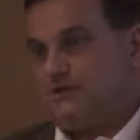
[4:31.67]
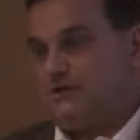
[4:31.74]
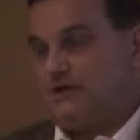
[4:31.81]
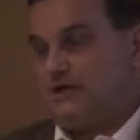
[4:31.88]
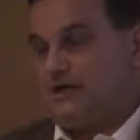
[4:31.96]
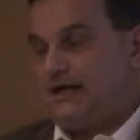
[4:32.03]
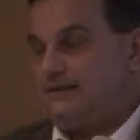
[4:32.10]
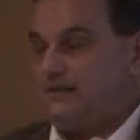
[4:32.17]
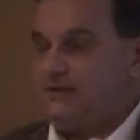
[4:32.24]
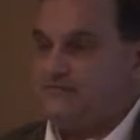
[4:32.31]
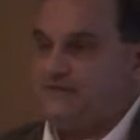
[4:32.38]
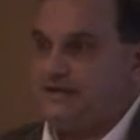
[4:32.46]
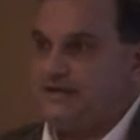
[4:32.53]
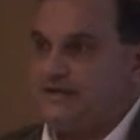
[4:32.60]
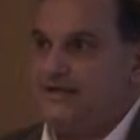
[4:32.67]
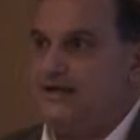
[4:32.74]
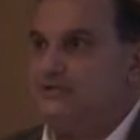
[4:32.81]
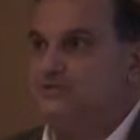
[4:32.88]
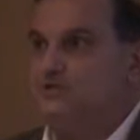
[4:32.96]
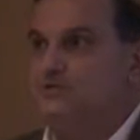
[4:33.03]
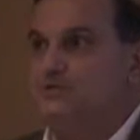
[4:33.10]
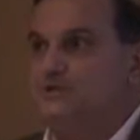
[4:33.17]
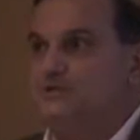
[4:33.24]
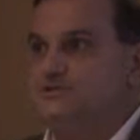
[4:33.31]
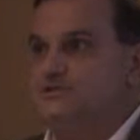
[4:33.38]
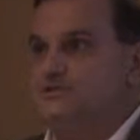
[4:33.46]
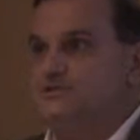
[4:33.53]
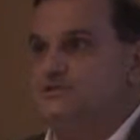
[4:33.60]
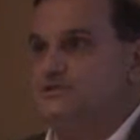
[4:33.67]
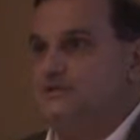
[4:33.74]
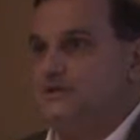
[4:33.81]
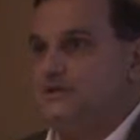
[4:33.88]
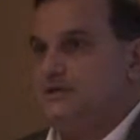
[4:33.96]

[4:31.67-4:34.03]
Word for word: identify the consequences,